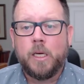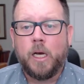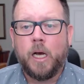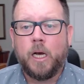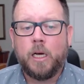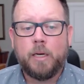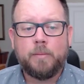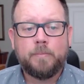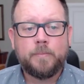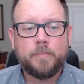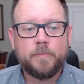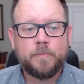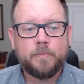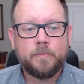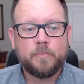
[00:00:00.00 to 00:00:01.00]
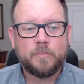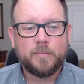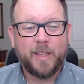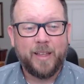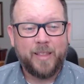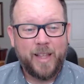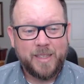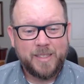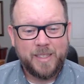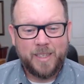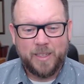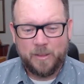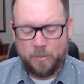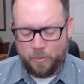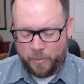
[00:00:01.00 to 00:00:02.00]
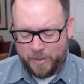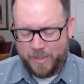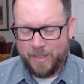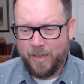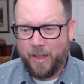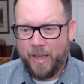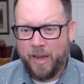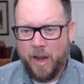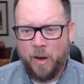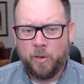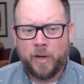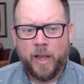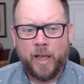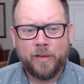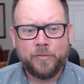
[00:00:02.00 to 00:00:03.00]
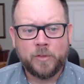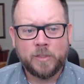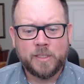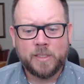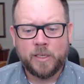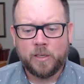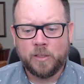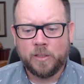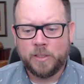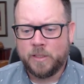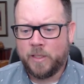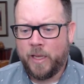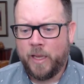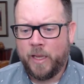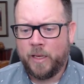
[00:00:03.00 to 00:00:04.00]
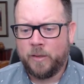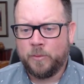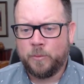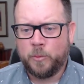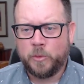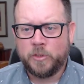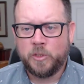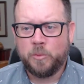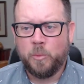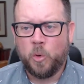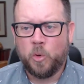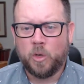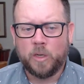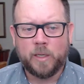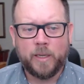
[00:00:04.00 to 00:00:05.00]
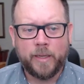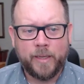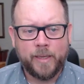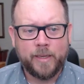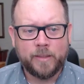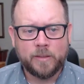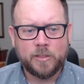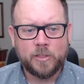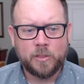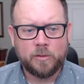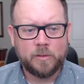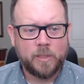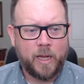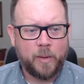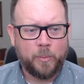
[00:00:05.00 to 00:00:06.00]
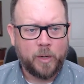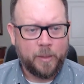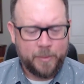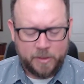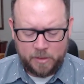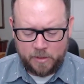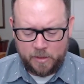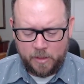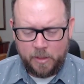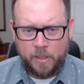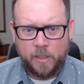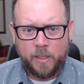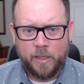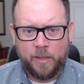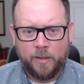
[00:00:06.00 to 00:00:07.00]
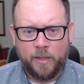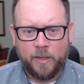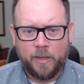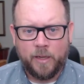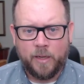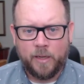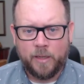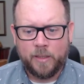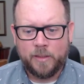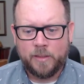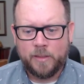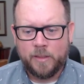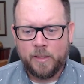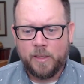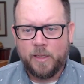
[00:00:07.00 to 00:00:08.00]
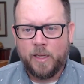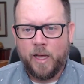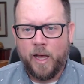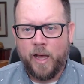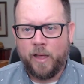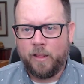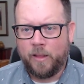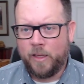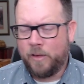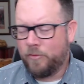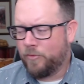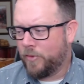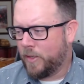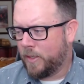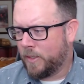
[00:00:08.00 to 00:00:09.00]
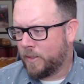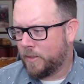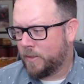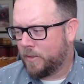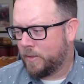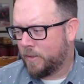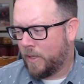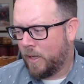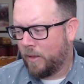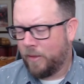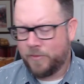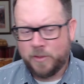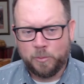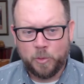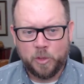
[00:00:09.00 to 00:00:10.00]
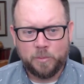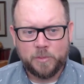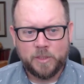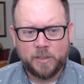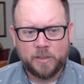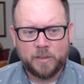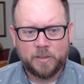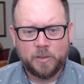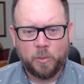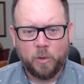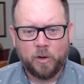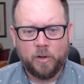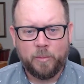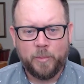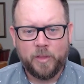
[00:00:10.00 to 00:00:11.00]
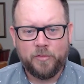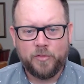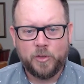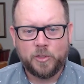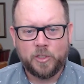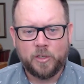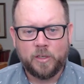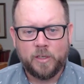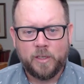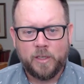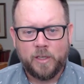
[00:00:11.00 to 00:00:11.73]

Um, and that's it. We did like an hour and a half on stickers, and we'll do more again soon, I promise. And then uh, I leave. Uh, I left some room to to work on them in the future.